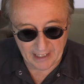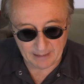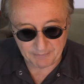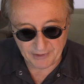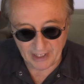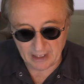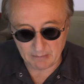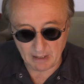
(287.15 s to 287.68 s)
I'm
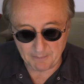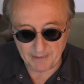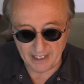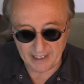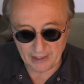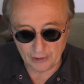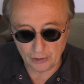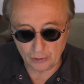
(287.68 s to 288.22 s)
thinking about
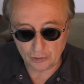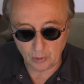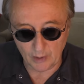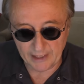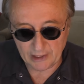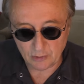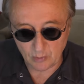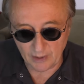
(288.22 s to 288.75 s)
buying a new
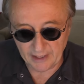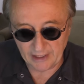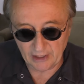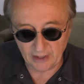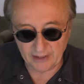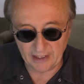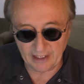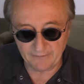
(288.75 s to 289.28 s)
twenty twenty
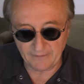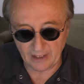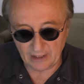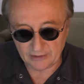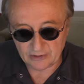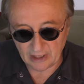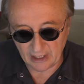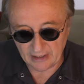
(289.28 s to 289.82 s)
Hyundai
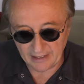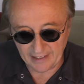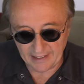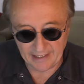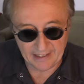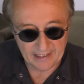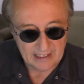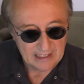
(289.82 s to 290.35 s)
Veloster
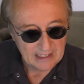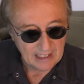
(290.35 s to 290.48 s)
N.